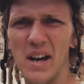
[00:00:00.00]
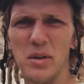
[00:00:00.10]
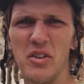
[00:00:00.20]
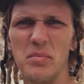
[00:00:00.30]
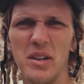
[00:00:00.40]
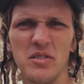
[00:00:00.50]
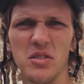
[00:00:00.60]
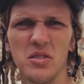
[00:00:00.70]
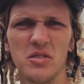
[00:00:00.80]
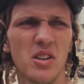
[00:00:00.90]
I'm now about
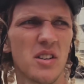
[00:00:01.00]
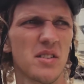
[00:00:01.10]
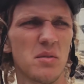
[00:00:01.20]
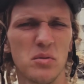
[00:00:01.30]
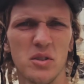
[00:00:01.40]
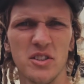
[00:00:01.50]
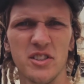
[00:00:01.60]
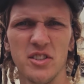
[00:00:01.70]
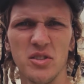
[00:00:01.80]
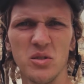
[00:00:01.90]
to cross the
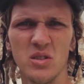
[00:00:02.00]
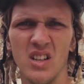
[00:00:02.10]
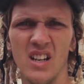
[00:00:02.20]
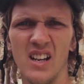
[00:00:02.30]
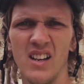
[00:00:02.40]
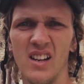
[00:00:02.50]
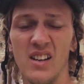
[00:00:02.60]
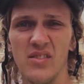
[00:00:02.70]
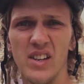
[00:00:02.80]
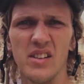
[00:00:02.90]
border to
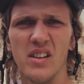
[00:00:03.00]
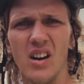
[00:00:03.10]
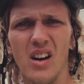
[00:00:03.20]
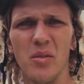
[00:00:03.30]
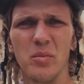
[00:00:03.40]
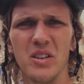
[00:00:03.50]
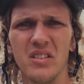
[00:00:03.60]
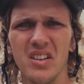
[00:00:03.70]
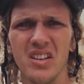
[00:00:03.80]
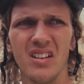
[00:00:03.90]
Vietnam and
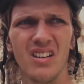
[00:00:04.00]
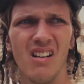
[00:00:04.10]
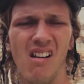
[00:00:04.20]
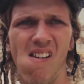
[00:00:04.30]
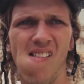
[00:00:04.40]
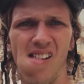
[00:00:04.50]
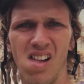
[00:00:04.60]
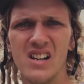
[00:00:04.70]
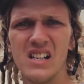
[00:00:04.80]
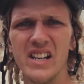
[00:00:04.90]

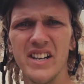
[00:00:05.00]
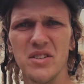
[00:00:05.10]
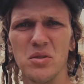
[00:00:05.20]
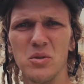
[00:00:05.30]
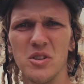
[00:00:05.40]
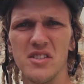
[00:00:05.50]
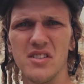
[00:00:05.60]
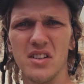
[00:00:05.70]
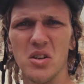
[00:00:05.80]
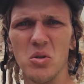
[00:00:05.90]
head towards
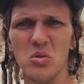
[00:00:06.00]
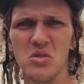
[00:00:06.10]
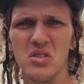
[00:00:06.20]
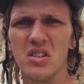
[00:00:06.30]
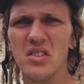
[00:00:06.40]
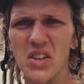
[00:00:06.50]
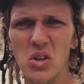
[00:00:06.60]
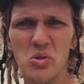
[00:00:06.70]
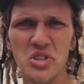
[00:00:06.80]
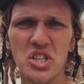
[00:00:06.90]
the coast, the
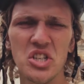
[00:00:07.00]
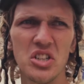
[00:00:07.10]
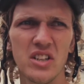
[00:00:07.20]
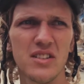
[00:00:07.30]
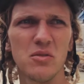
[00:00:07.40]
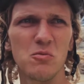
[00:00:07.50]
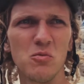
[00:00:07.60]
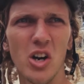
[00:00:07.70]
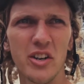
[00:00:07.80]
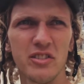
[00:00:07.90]
ocean, it's
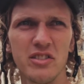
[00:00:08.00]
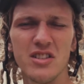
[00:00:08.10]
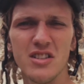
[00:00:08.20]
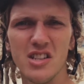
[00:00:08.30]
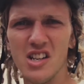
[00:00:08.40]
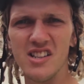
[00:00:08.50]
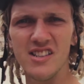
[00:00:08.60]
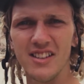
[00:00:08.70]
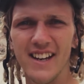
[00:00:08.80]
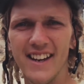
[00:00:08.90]
own water and sun.
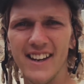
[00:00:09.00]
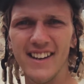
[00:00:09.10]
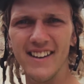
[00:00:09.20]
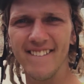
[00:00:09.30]
Yay!